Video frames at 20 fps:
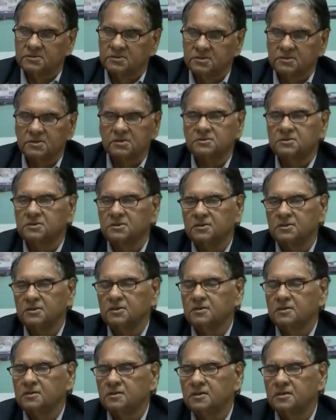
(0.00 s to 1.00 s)

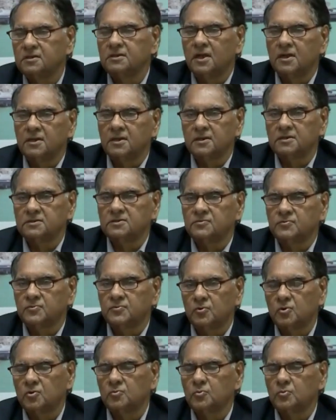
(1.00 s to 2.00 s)
seriously. India Energy
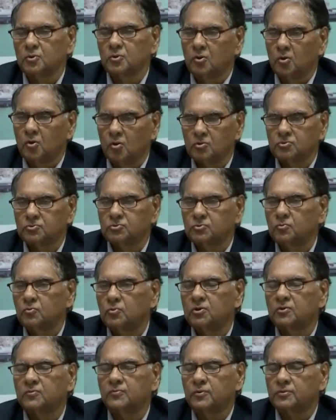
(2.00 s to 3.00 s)
Forum will also
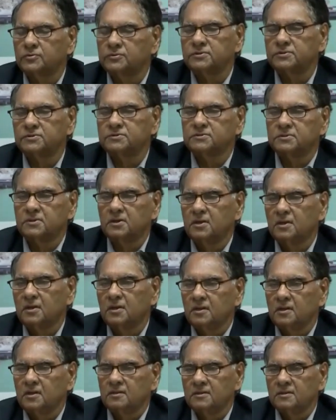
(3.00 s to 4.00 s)
work for this,
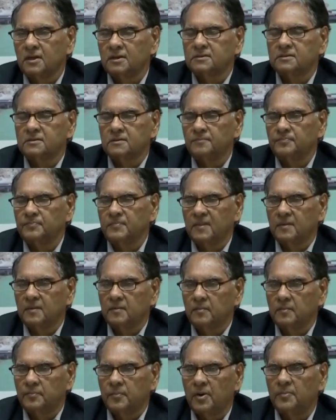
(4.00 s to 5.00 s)
that
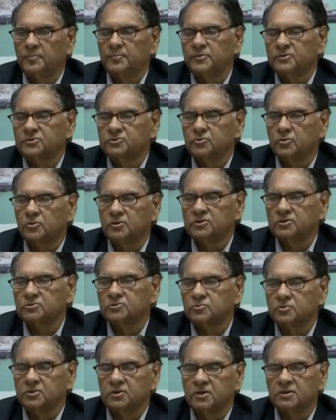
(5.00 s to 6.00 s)
pump storage
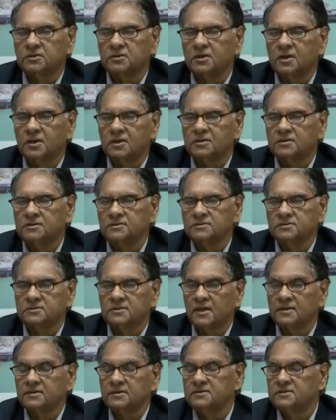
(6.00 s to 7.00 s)
should get at least
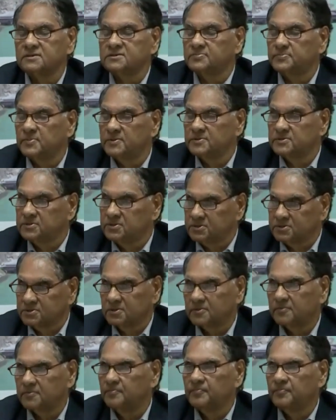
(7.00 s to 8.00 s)
that dispensation
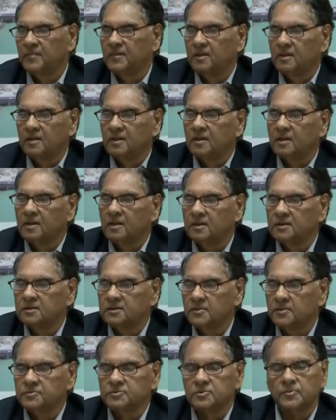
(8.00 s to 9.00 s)
in
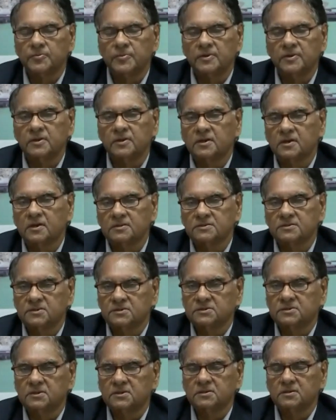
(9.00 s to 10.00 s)
terms of any
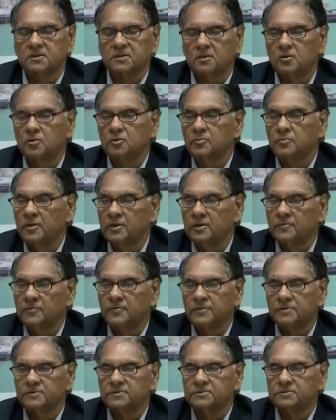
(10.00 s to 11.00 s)
concession or
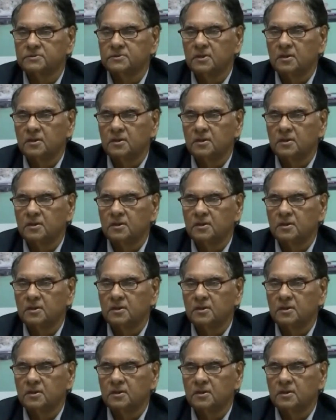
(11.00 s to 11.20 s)
benefits